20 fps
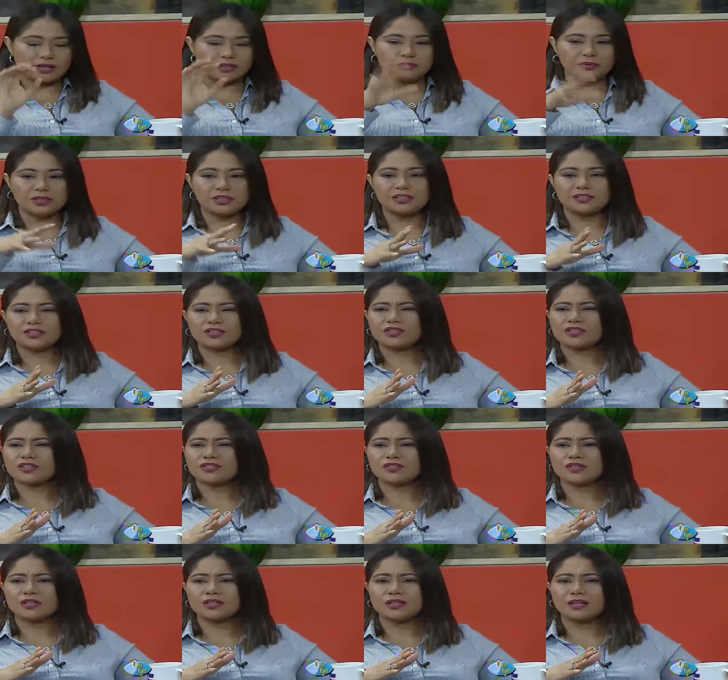issue. I wanted to
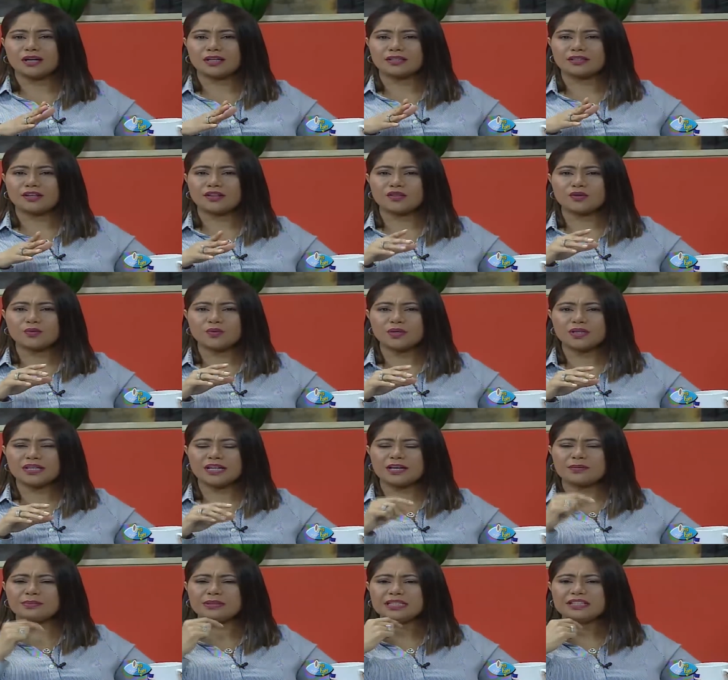touch on another
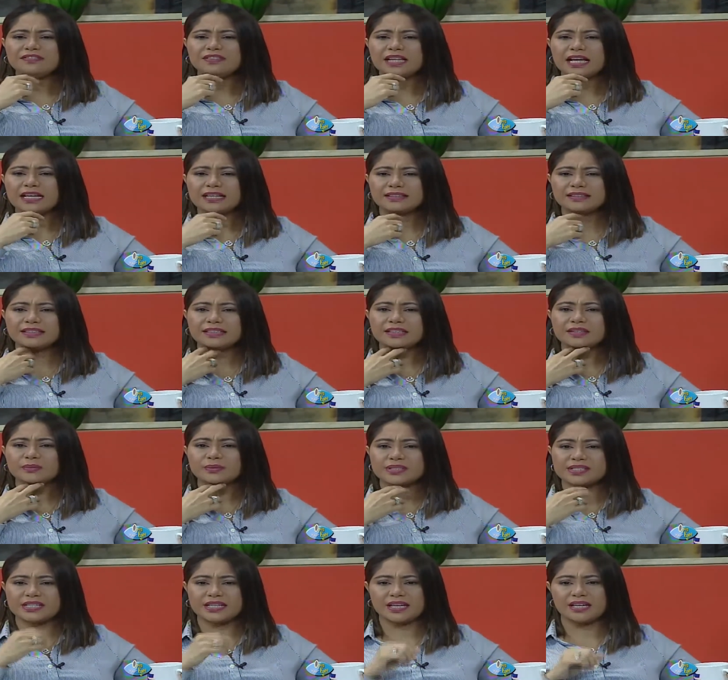one. I believe la the,
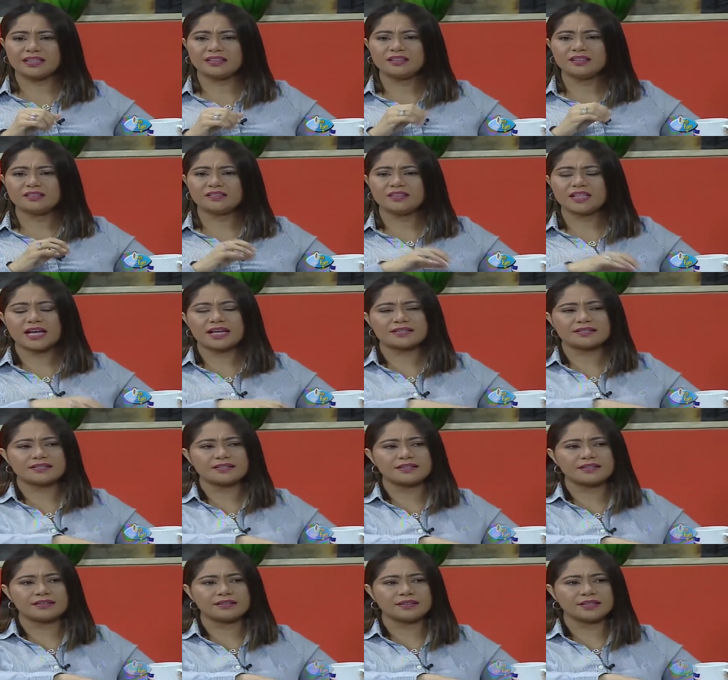it was the end of
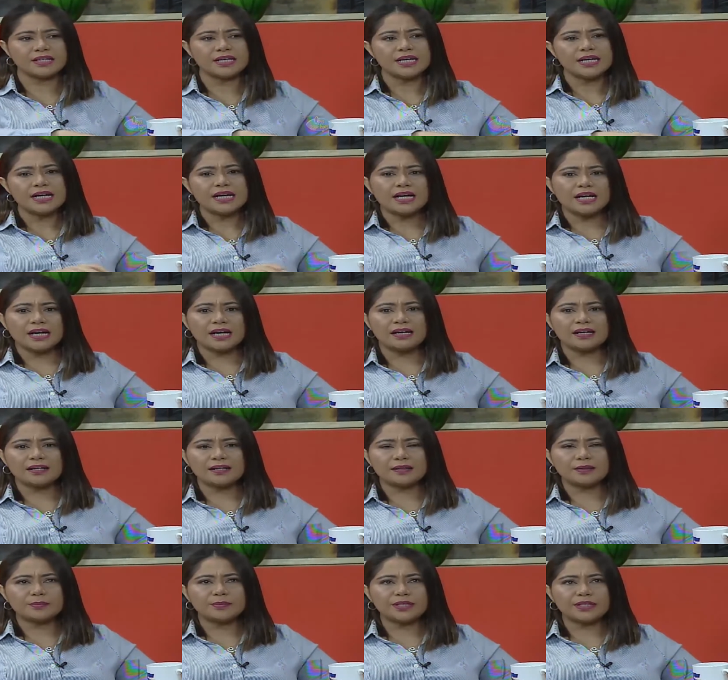last year
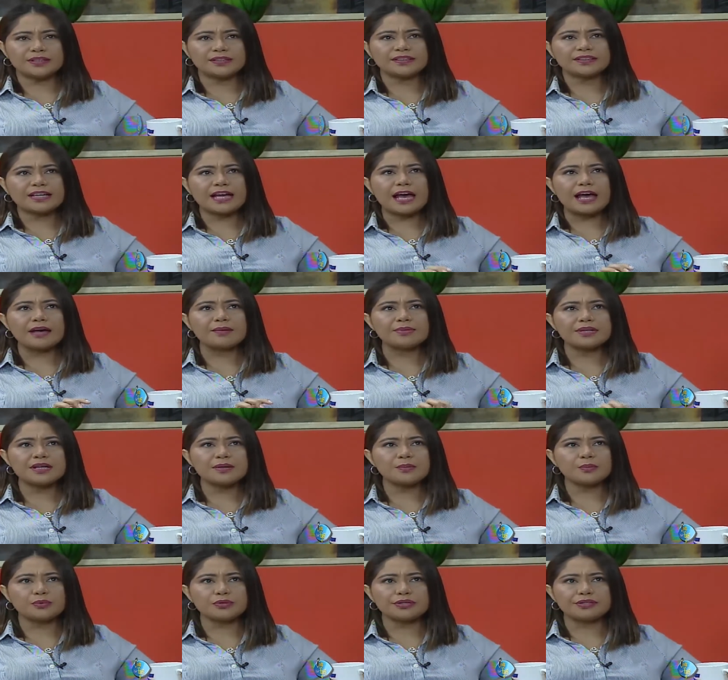um, in the
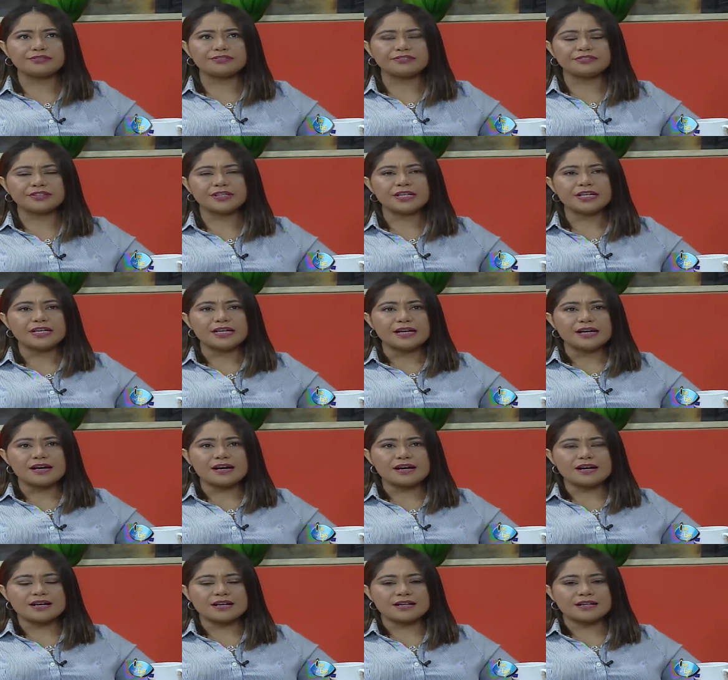cabinet brief.
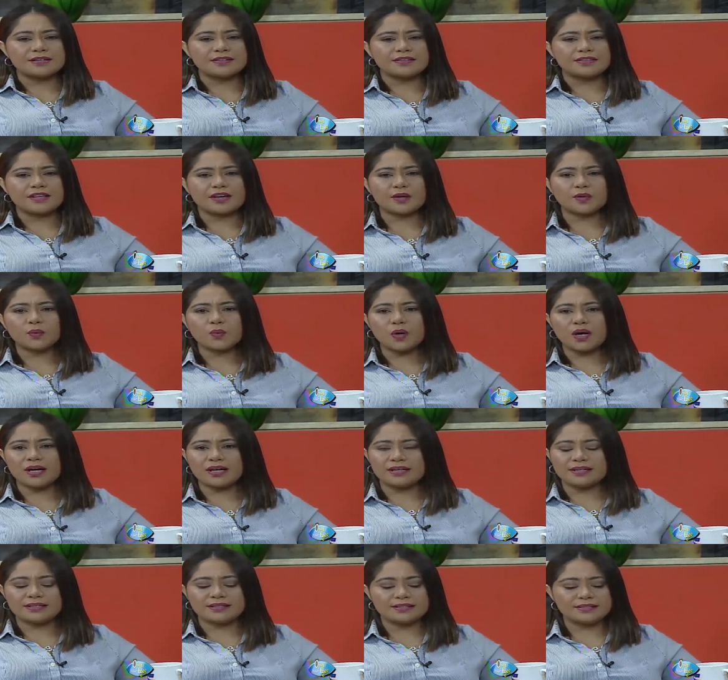Uh, there
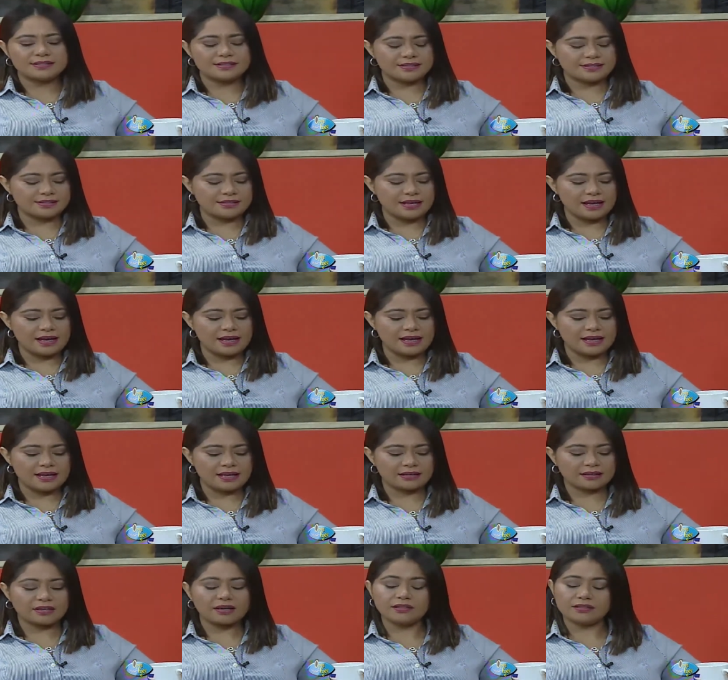was
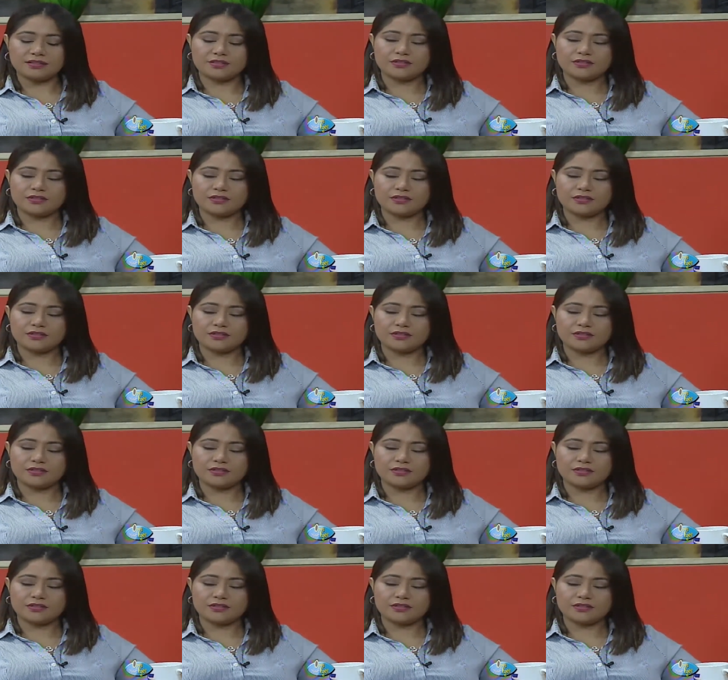a